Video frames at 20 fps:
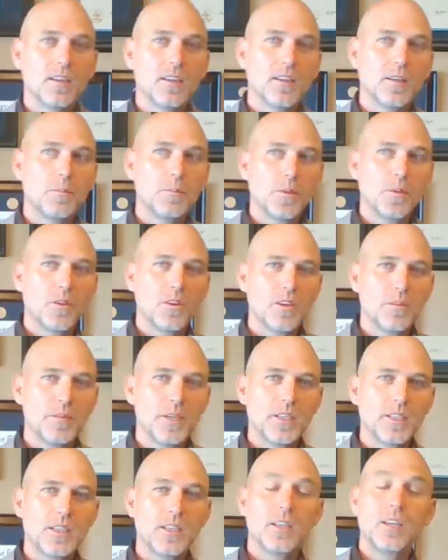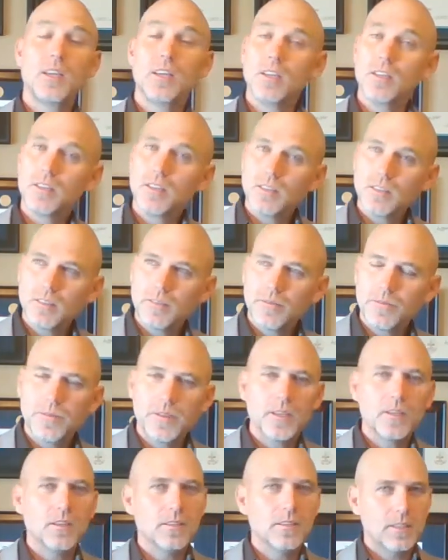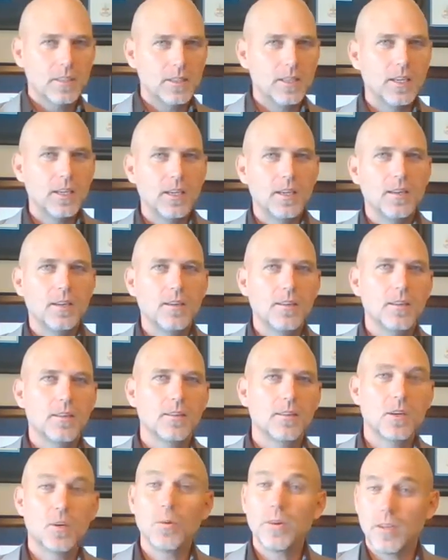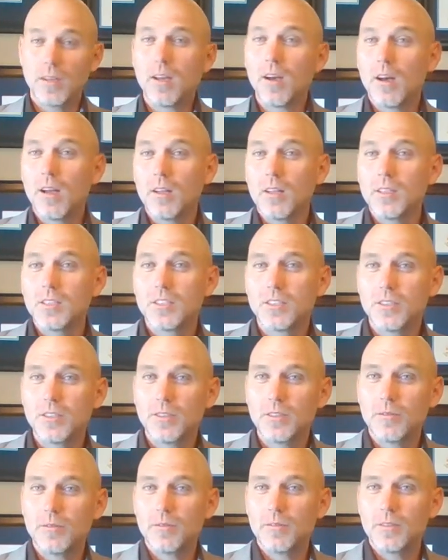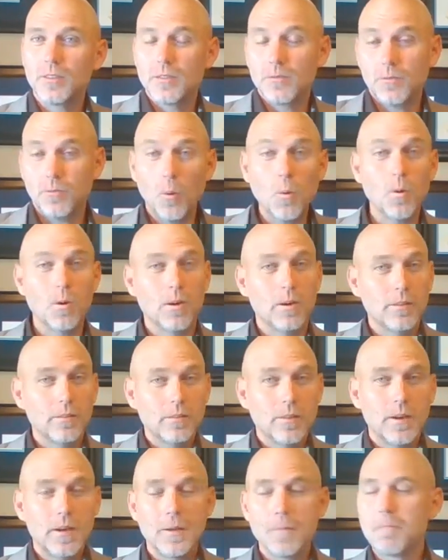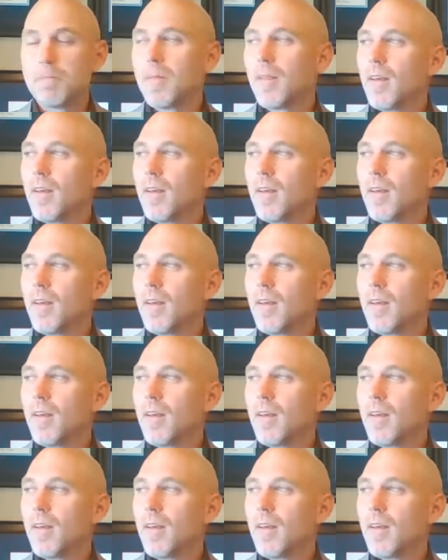employment in a field that they are going to college for, right?